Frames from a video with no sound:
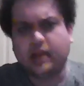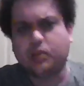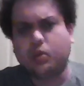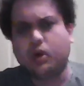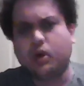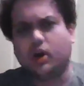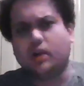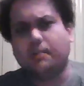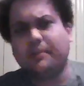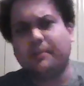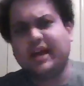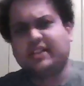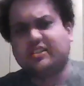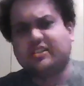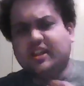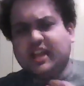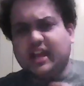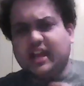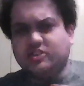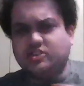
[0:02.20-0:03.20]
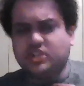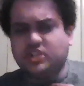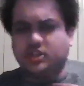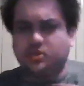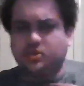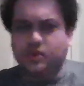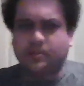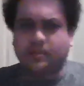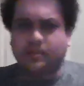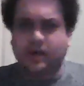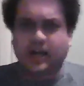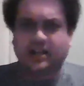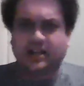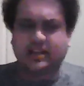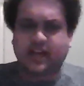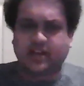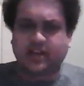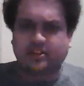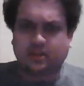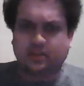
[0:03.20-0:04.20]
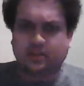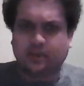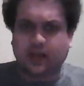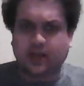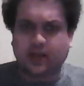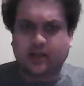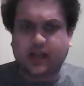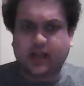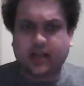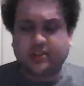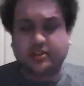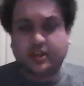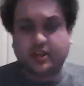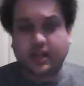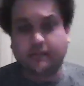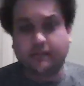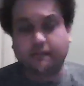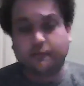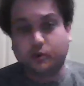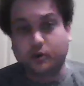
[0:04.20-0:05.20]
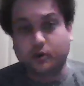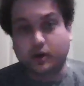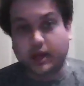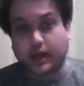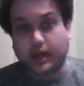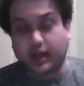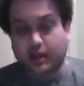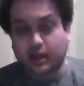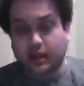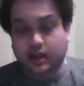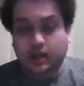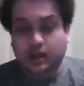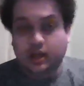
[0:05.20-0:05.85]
And welcome back to the SG3 podcast, the podcast named for a